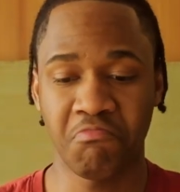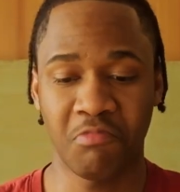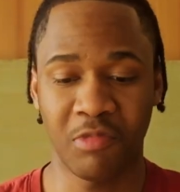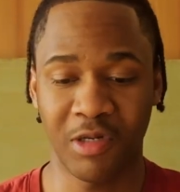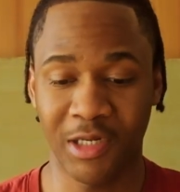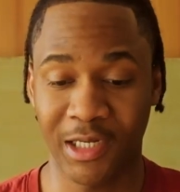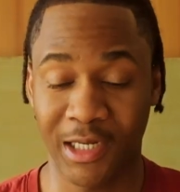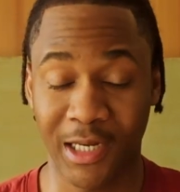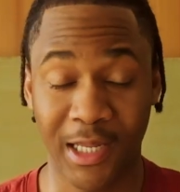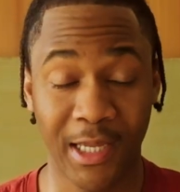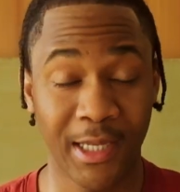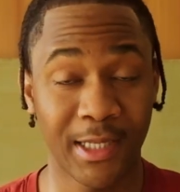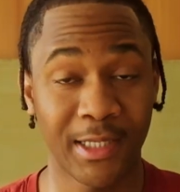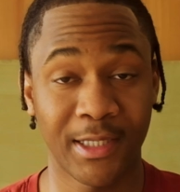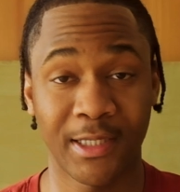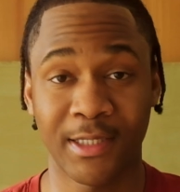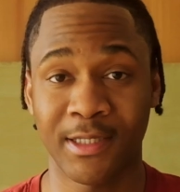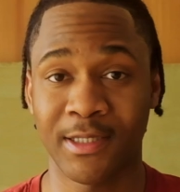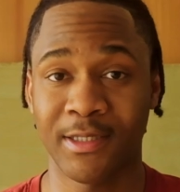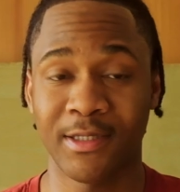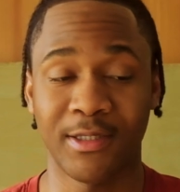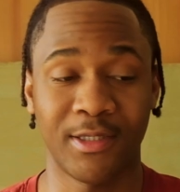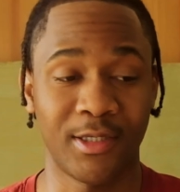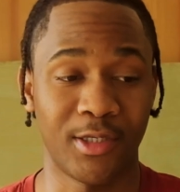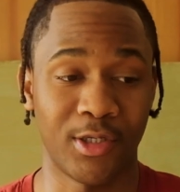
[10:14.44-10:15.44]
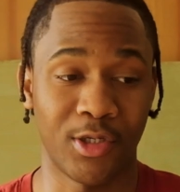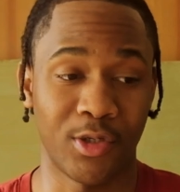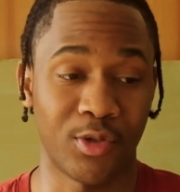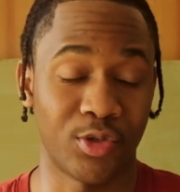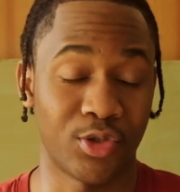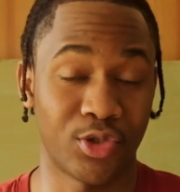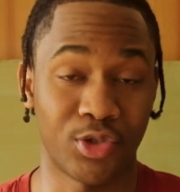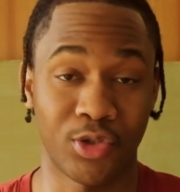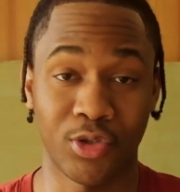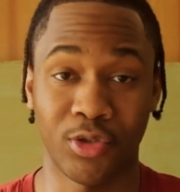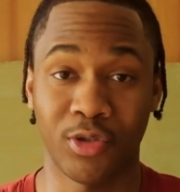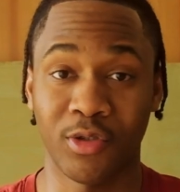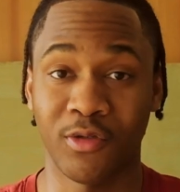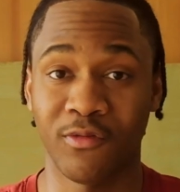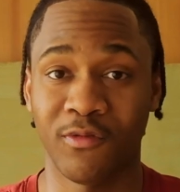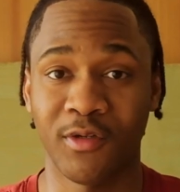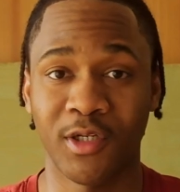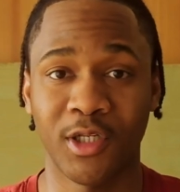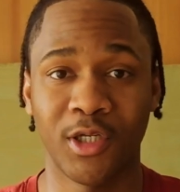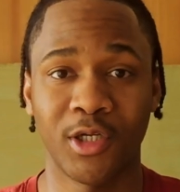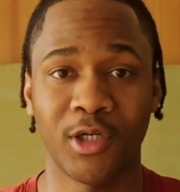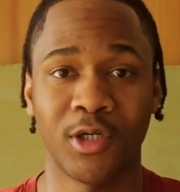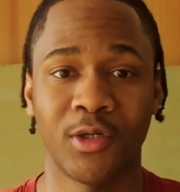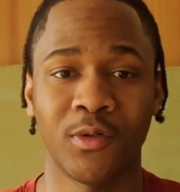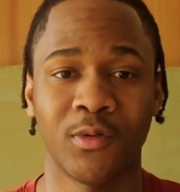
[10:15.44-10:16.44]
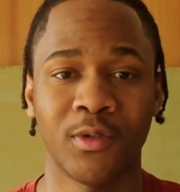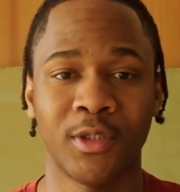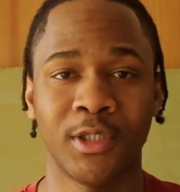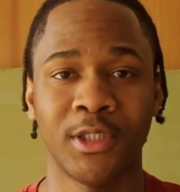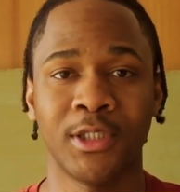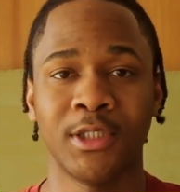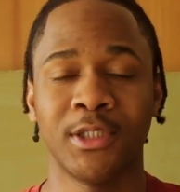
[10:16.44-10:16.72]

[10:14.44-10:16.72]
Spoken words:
like, share the video.